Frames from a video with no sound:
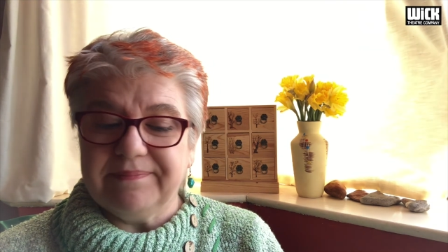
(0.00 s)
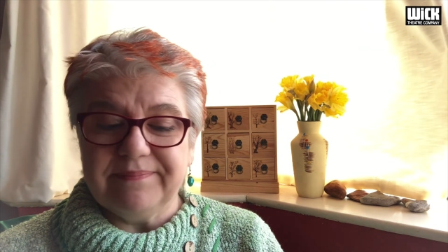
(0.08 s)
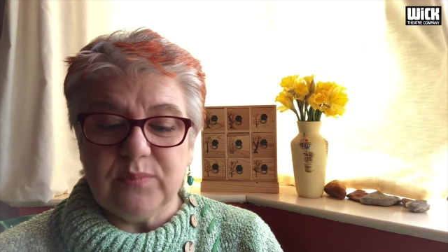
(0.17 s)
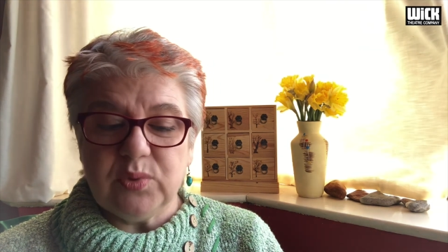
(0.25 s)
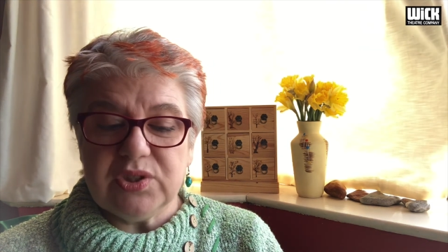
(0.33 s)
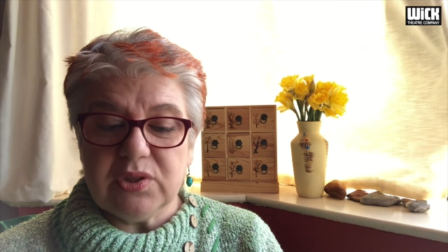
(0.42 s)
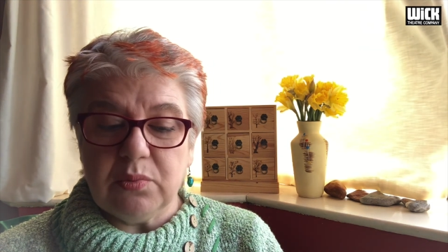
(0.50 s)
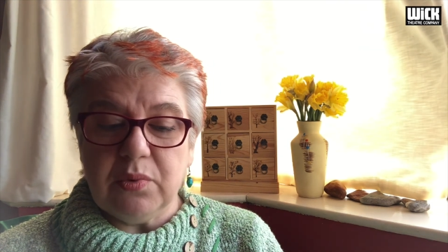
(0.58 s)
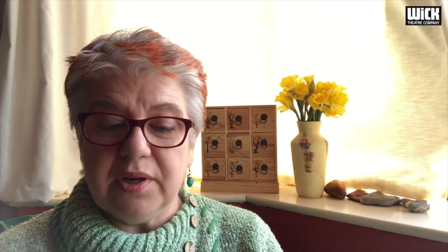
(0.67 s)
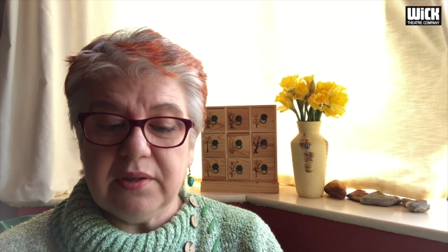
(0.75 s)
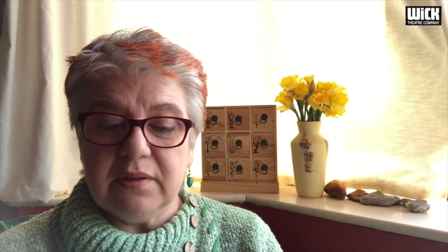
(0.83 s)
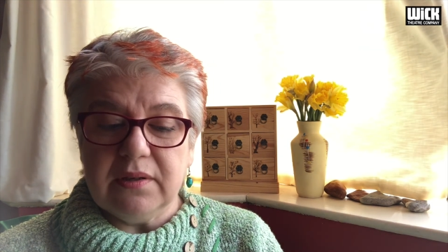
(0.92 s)
was the
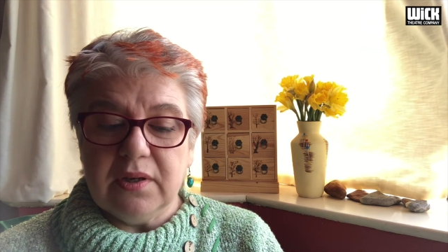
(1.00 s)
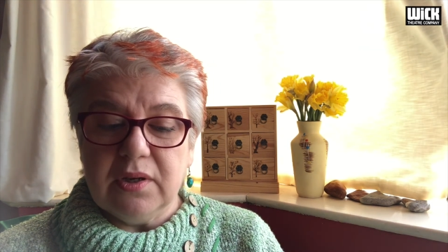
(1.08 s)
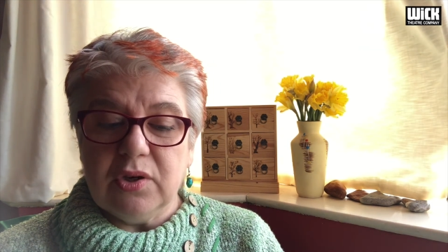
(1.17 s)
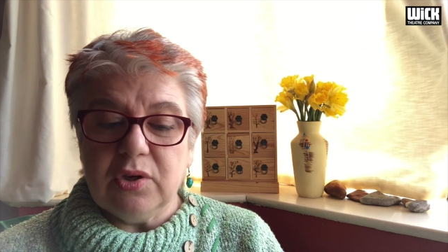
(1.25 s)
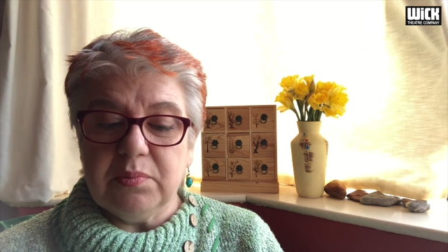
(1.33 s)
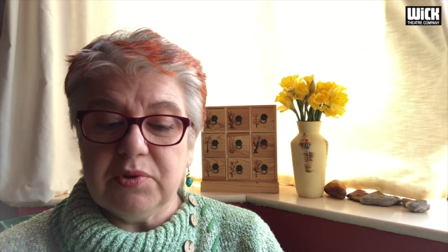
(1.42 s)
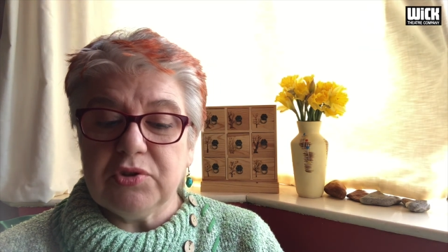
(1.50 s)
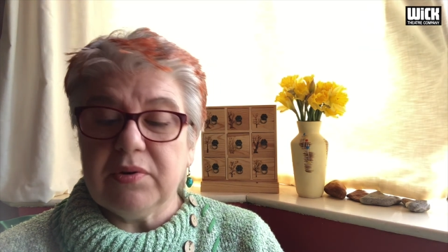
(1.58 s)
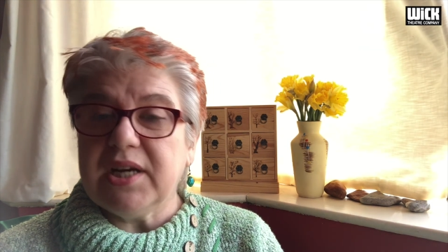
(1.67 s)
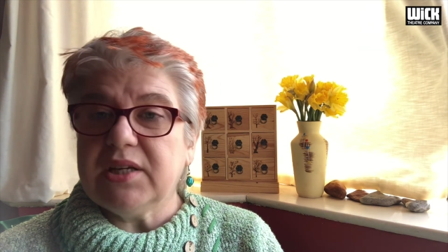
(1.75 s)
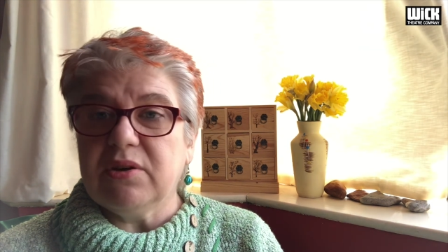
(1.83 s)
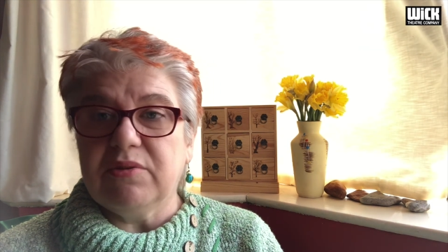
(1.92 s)
one who
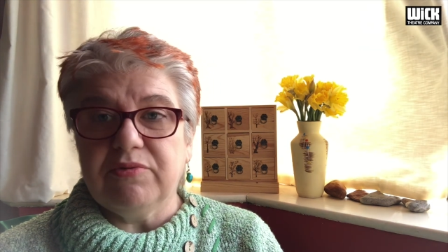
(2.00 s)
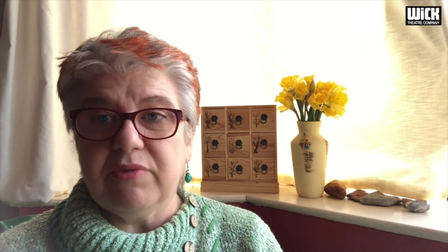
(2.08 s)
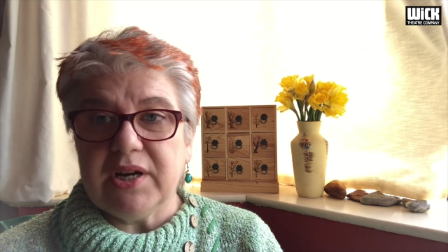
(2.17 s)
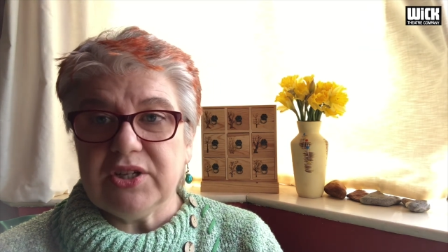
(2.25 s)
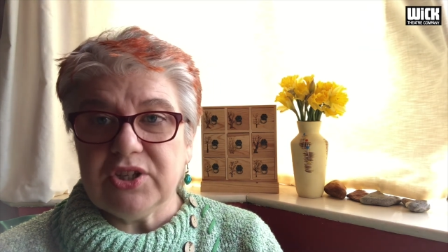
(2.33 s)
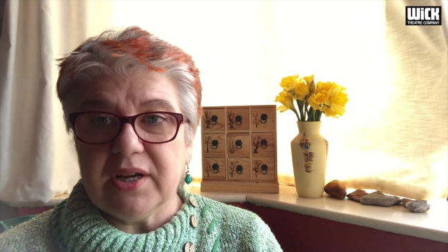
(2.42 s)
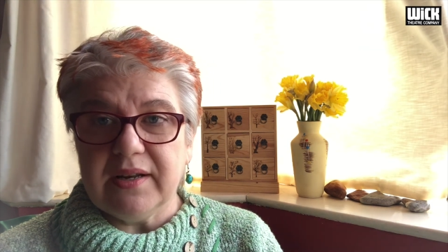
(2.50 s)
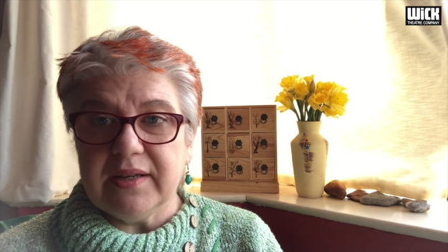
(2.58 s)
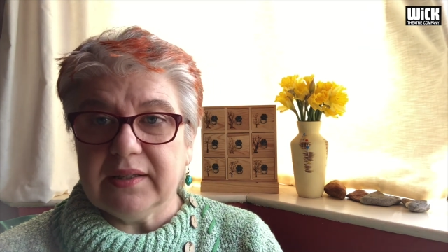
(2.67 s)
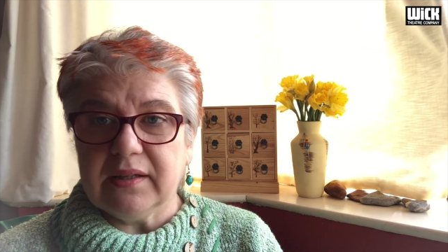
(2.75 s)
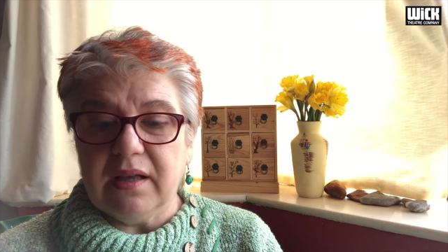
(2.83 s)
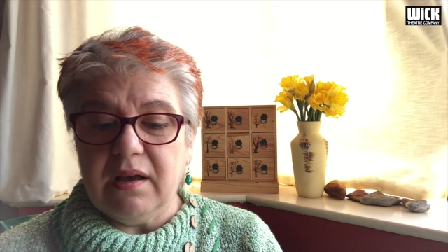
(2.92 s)
betrayed her fragile
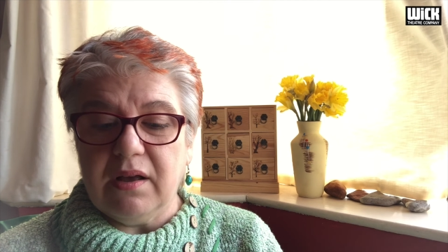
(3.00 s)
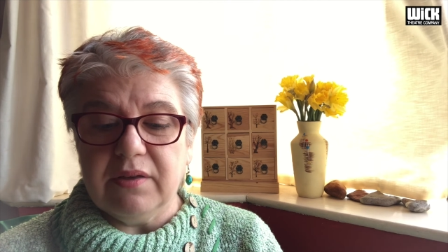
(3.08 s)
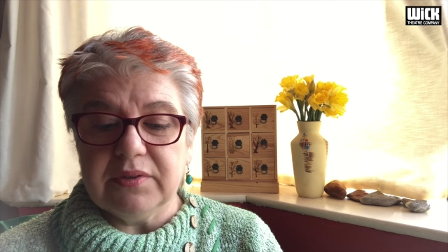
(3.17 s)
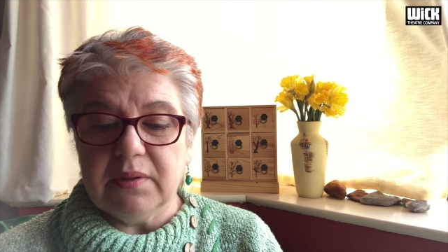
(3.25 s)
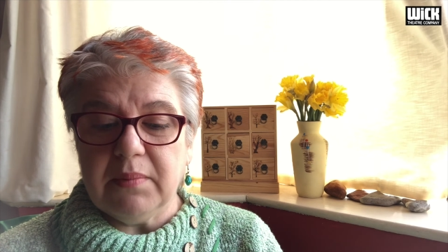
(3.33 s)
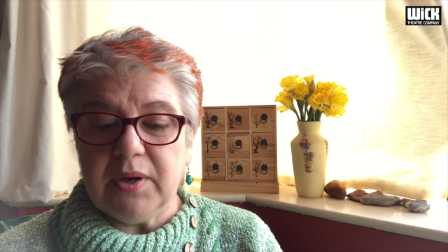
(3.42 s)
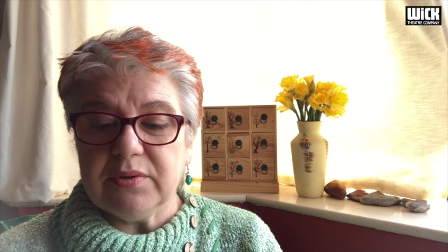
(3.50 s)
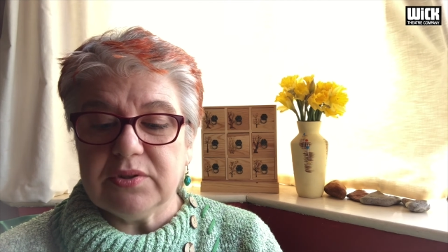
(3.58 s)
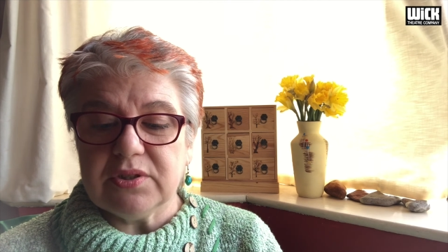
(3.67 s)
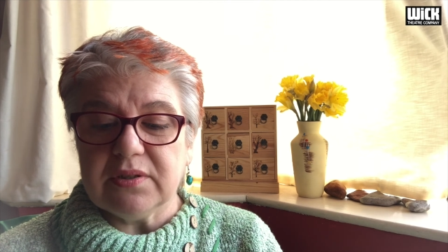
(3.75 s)
little heart the most.